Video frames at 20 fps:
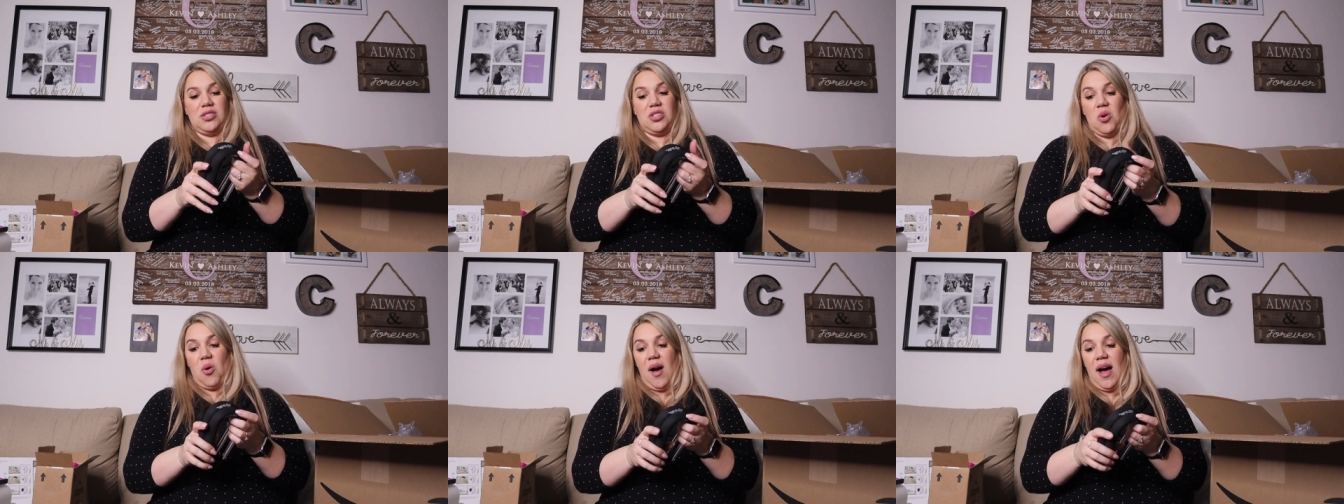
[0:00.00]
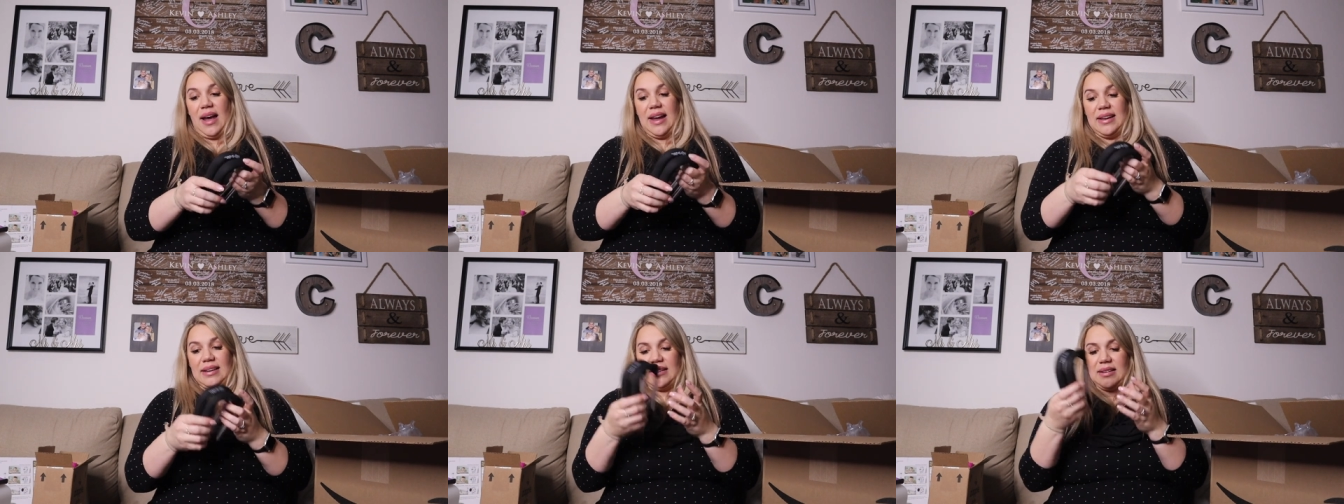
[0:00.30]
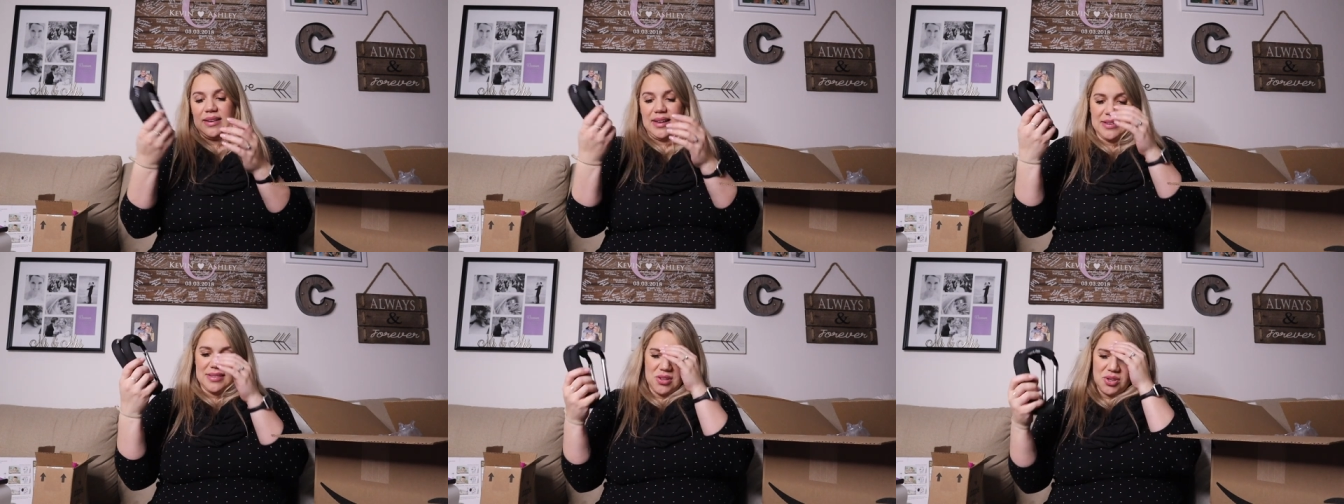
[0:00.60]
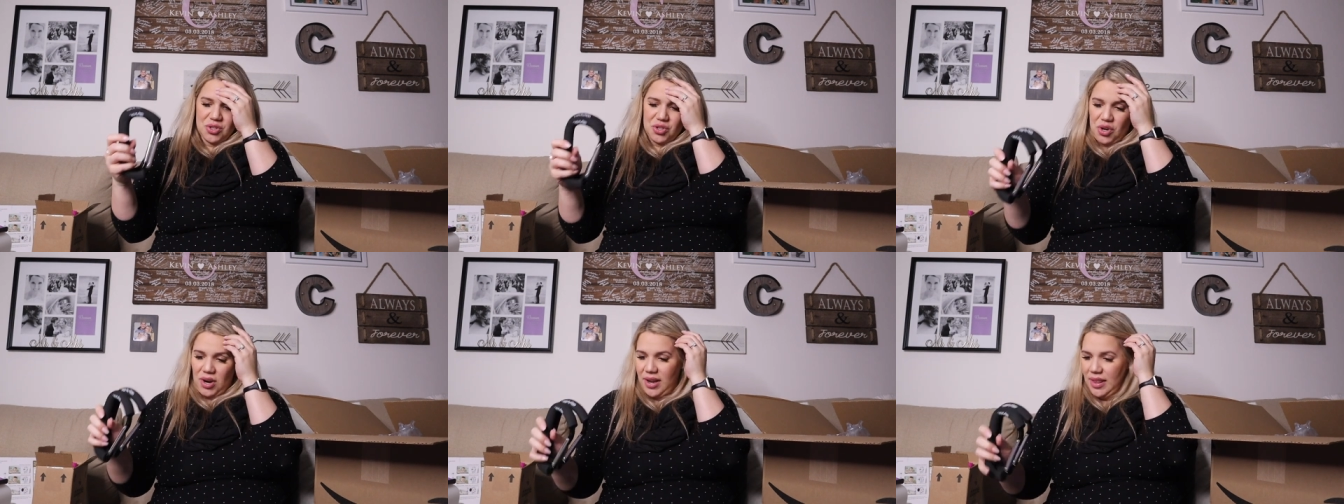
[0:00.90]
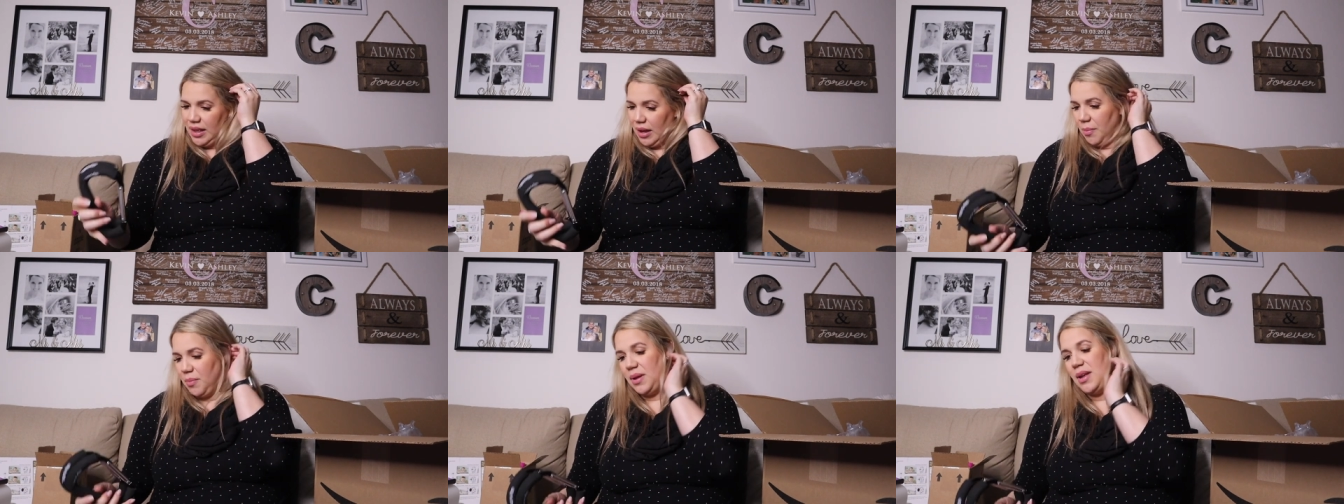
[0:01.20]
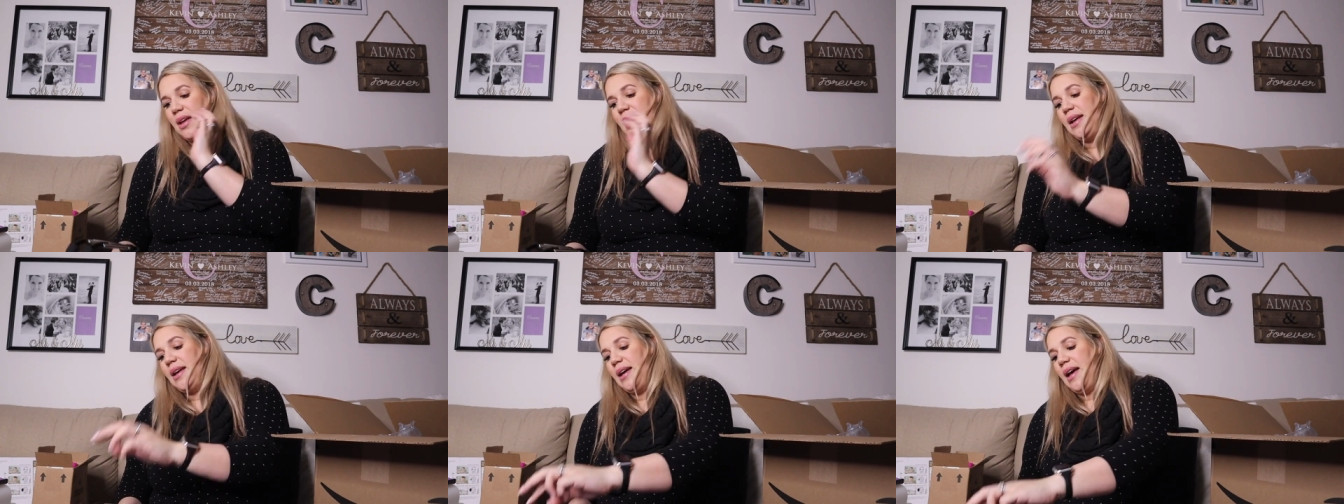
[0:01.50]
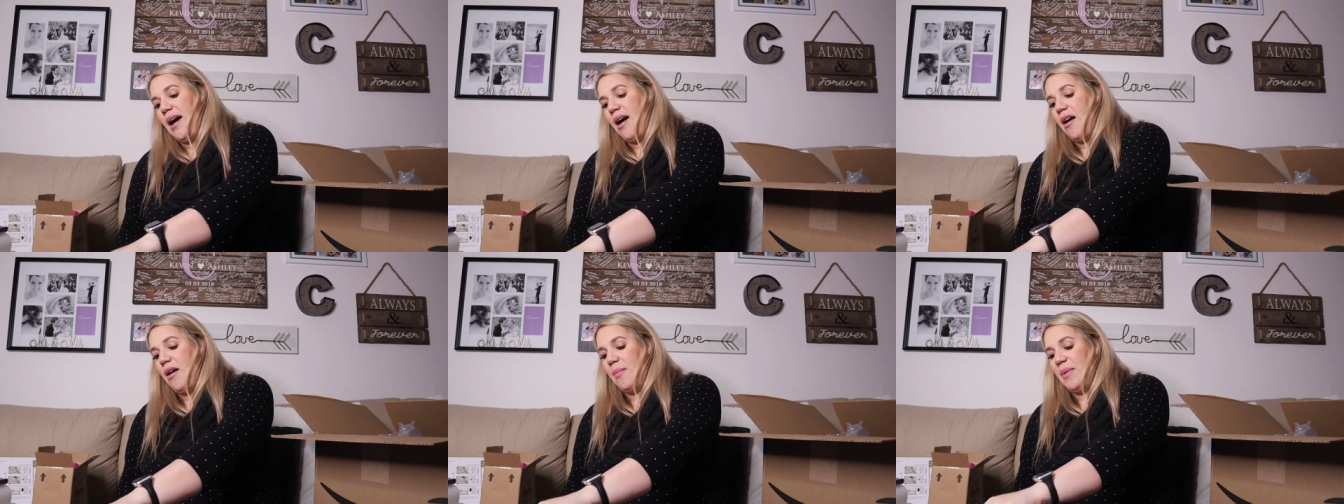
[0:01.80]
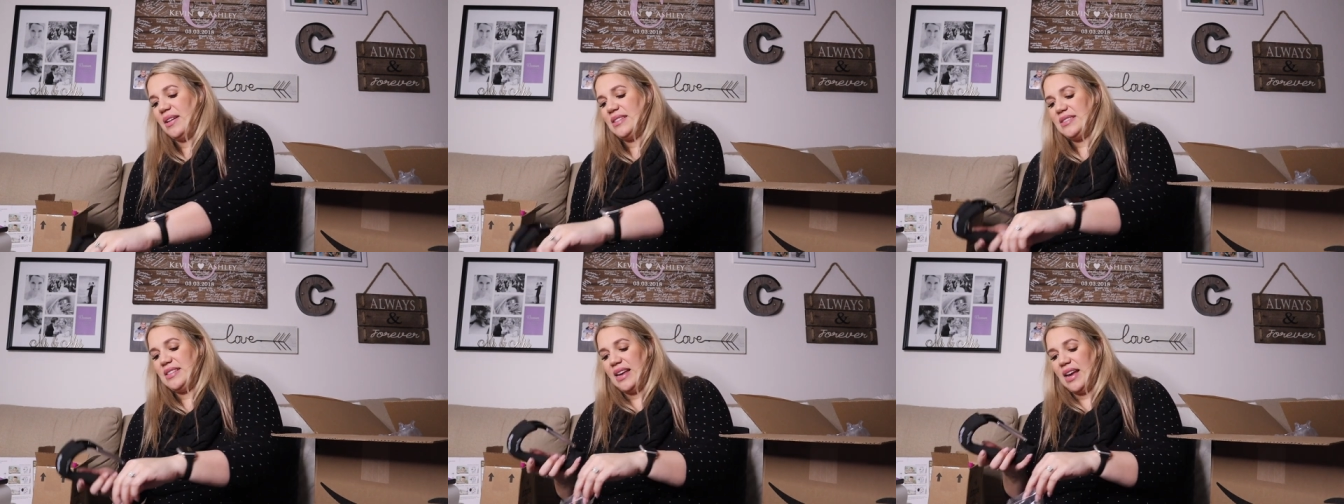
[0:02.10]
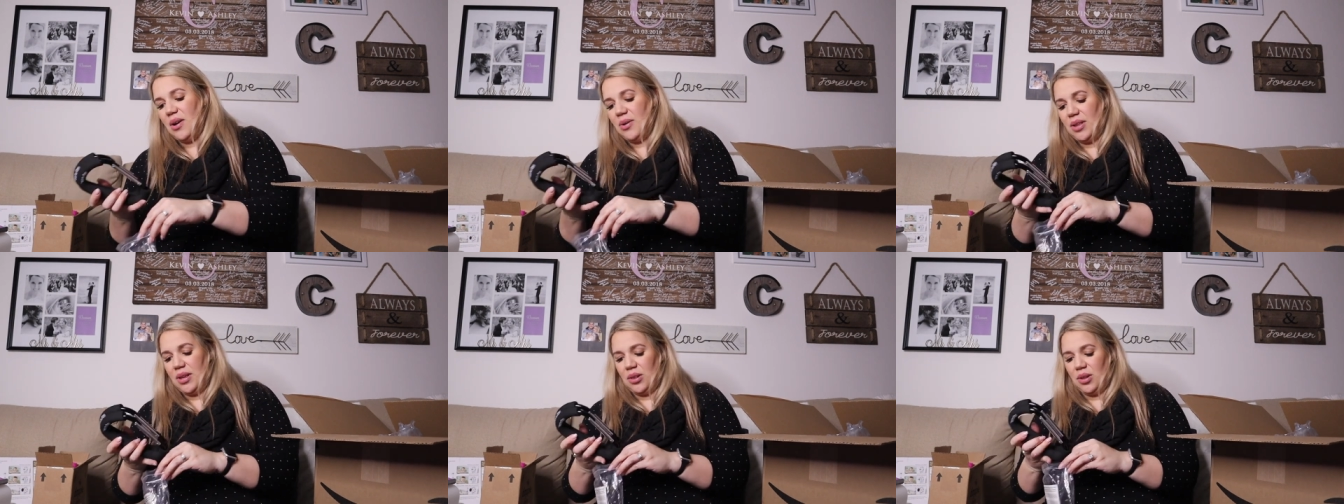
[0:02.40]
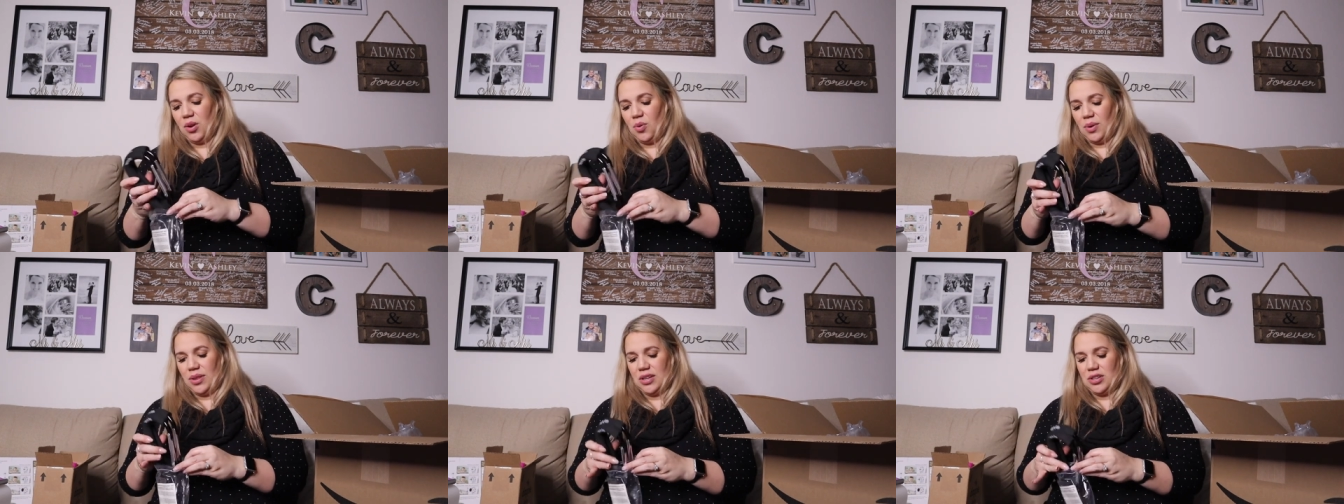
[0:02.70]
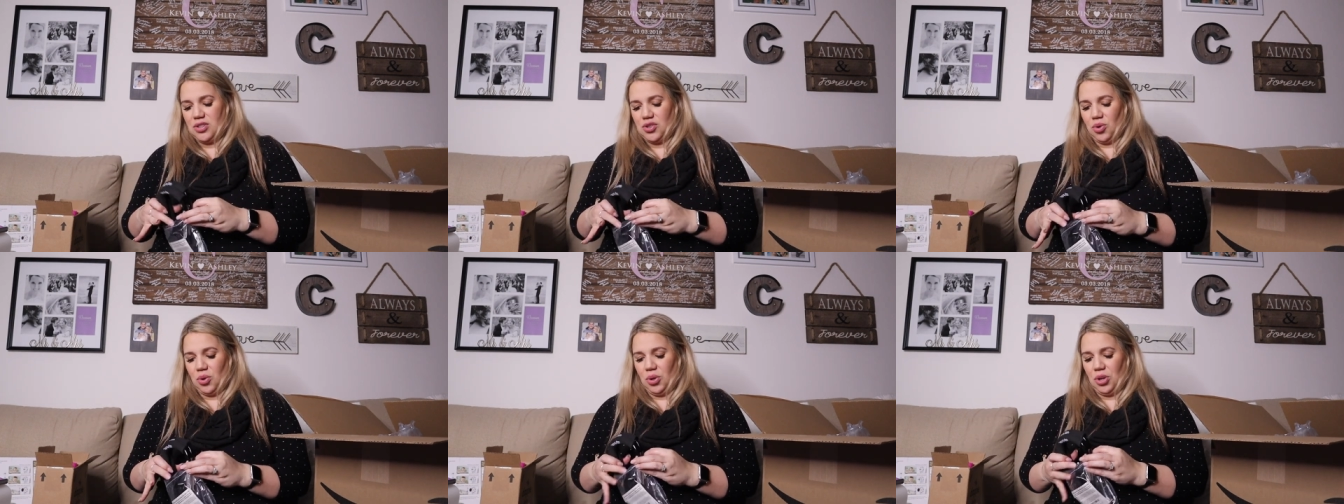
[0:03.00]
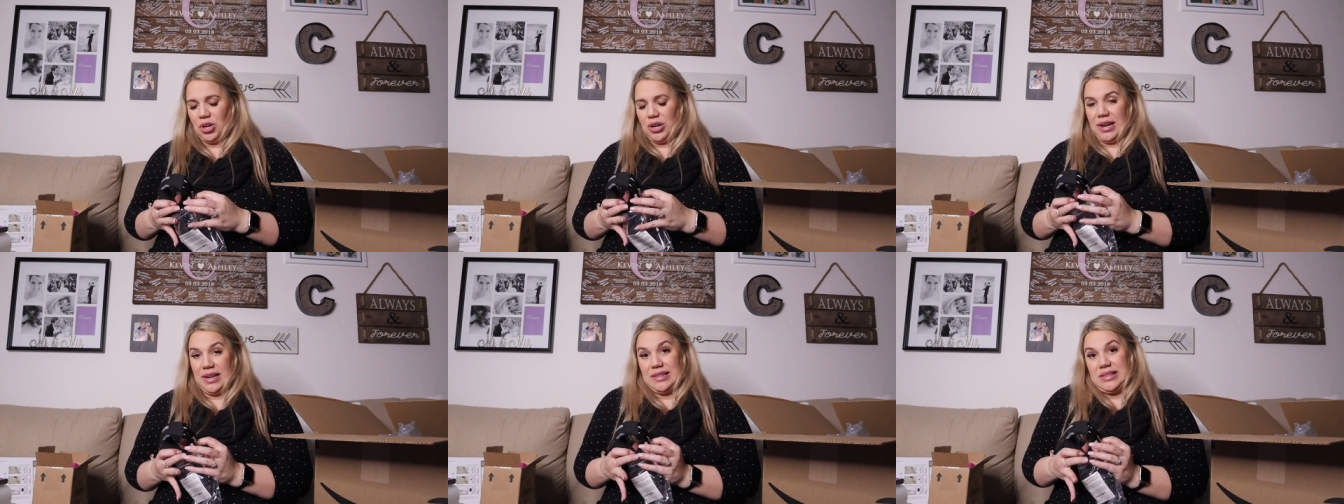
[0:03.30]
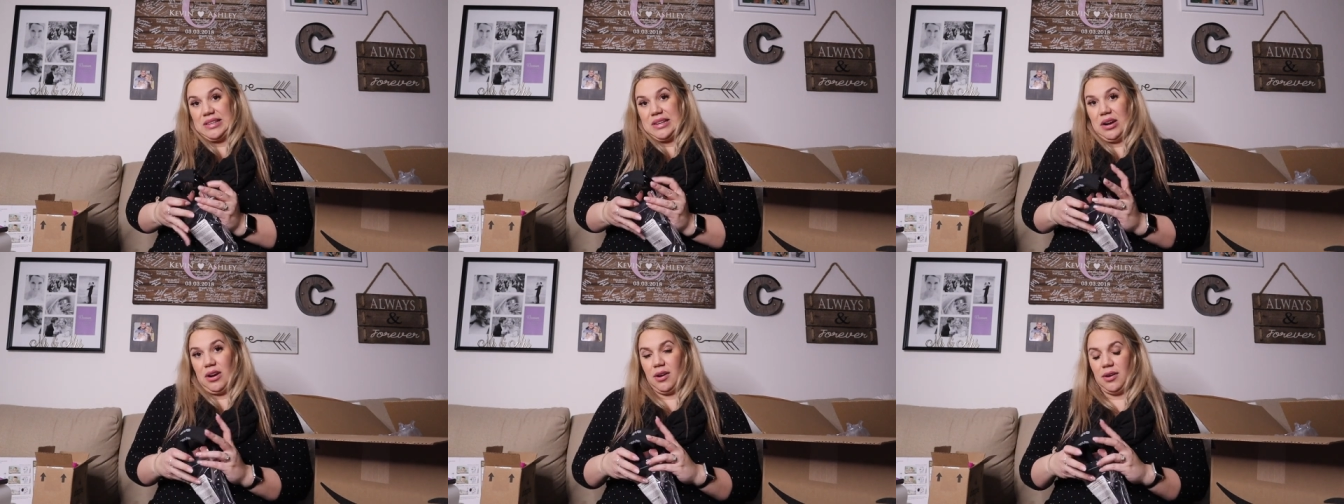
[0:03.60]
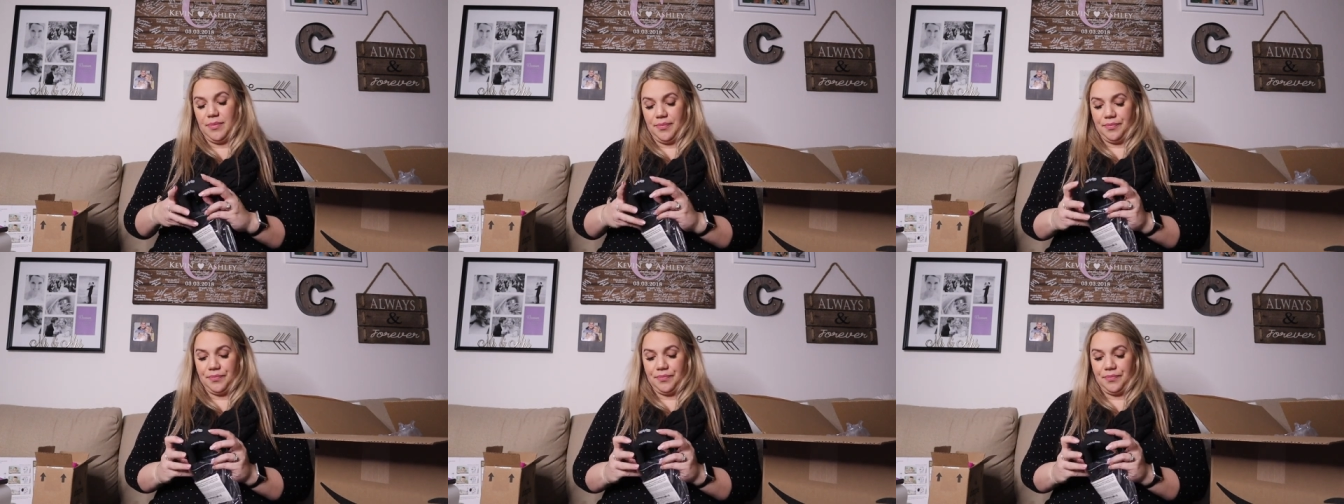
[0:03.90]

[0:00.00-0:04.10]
So I guess we'll try them um, and see how they look when the stroller gets here.